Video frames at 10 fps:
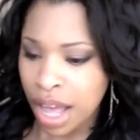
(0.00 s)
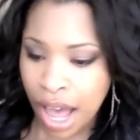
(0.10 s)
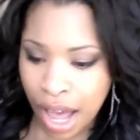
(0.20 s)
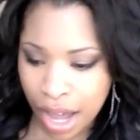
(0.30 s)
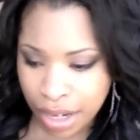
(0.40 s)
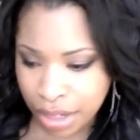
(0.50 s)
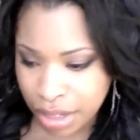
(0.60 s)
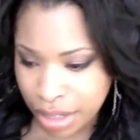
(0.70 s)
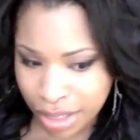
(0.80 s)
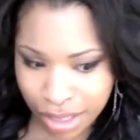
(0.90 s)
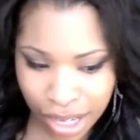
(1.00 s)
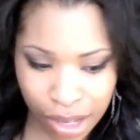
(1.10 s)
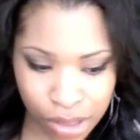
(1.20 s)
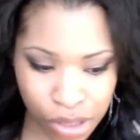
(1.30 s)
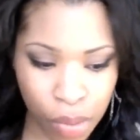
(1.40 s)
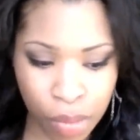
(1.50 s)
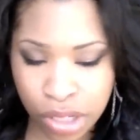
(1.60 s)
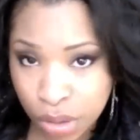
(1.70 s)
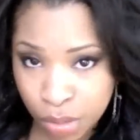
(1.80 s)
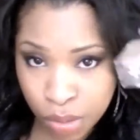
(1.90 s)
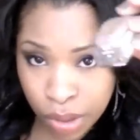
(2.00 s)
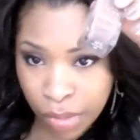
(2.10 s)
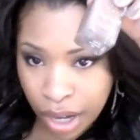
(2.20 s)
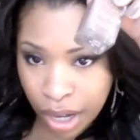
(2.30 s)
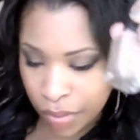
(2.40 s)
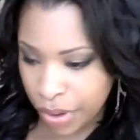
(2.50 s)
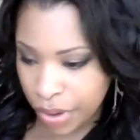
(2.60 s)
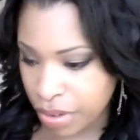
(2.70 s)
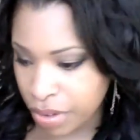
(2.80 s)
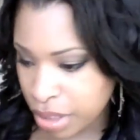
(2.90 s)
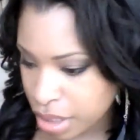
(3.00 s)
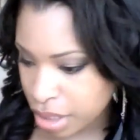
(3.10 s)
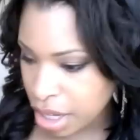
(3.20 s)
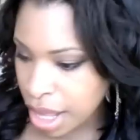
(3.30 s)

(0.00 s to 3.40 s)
And yeah, so mushroom's one of my current favourites.